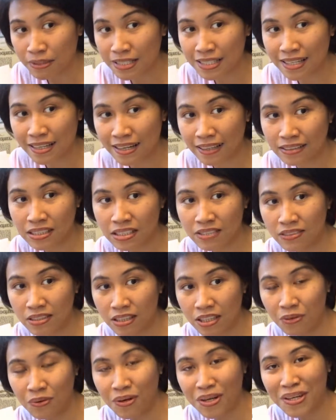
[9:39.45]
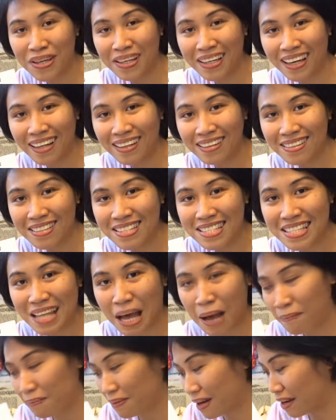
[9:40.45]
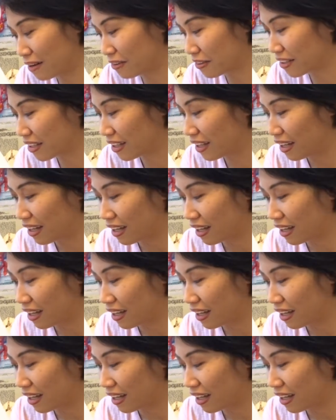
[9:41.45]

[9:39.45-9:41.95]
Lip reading: there's an activity where you can stamp out.